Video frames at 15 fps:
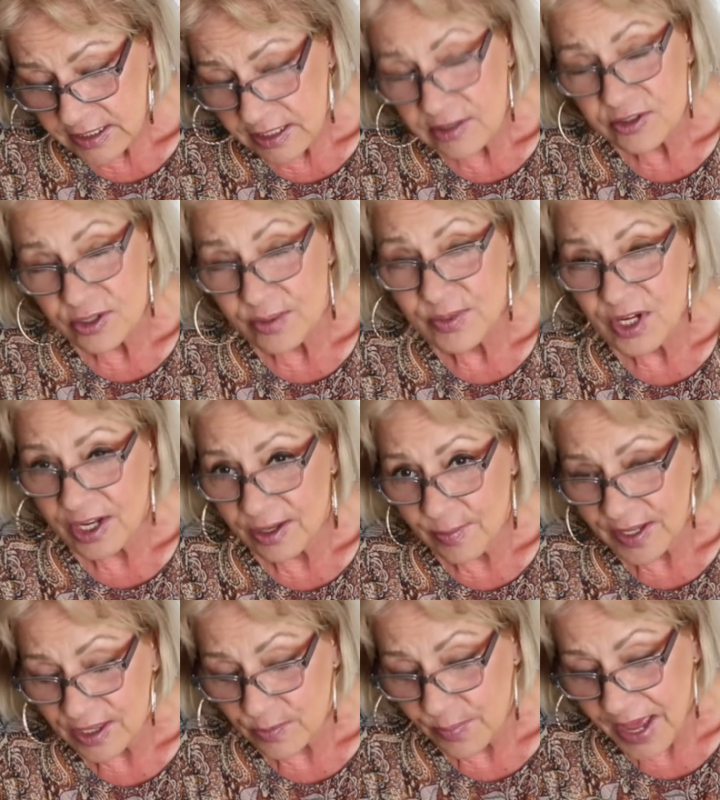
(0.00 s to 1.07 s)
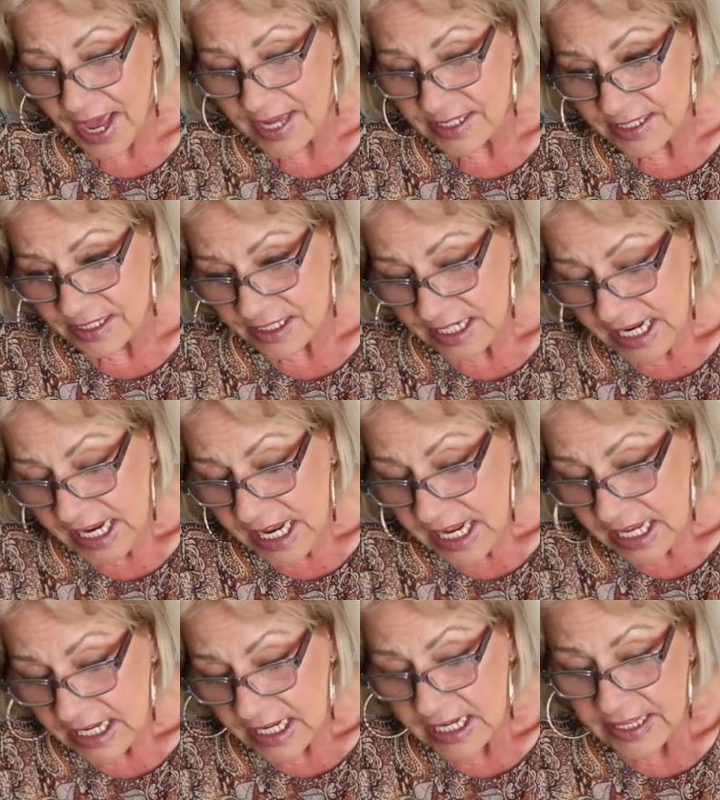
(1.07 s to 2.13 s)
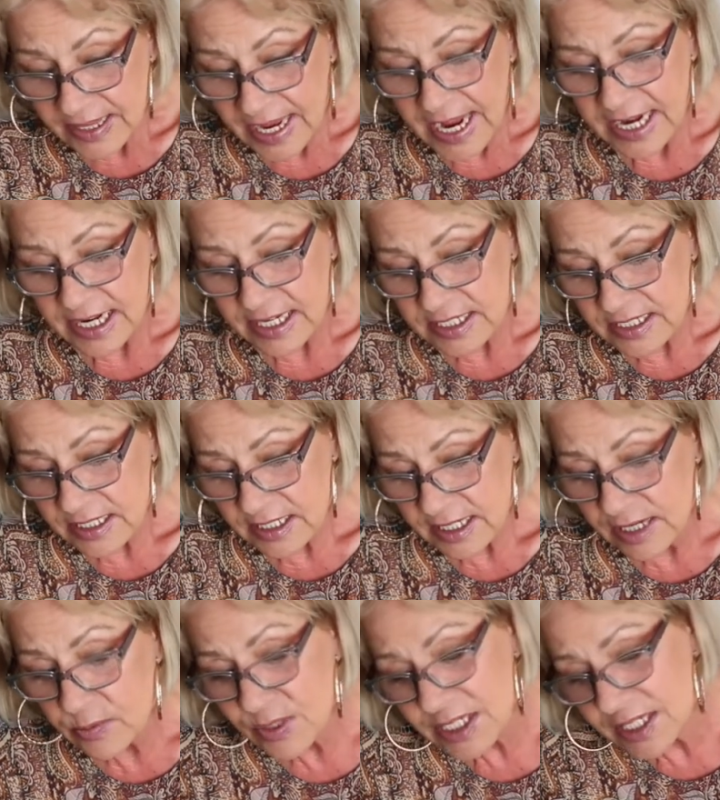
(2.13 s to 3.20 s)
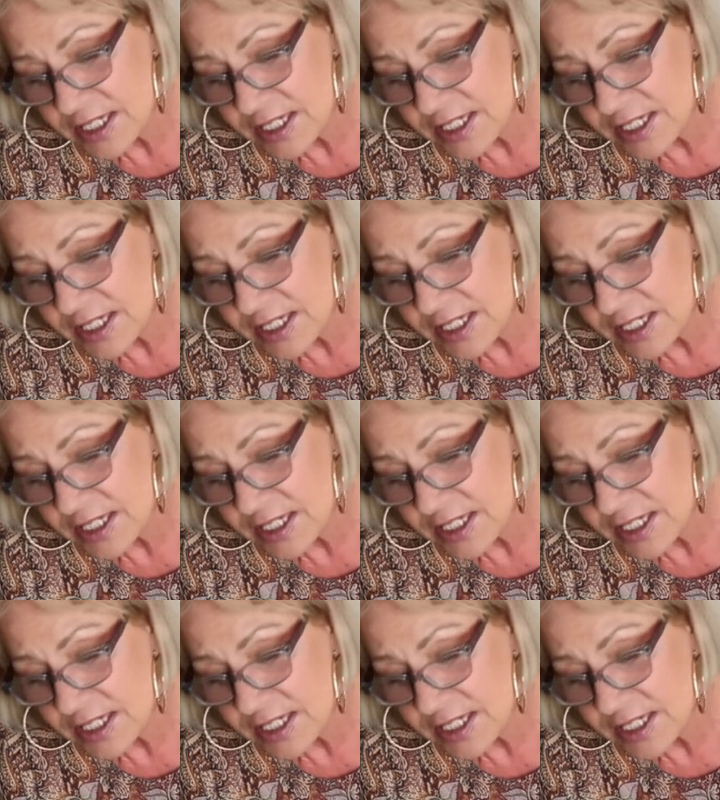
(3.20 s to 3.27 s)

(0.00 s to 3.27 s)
So I'm talking about the past, in the 80s. It was a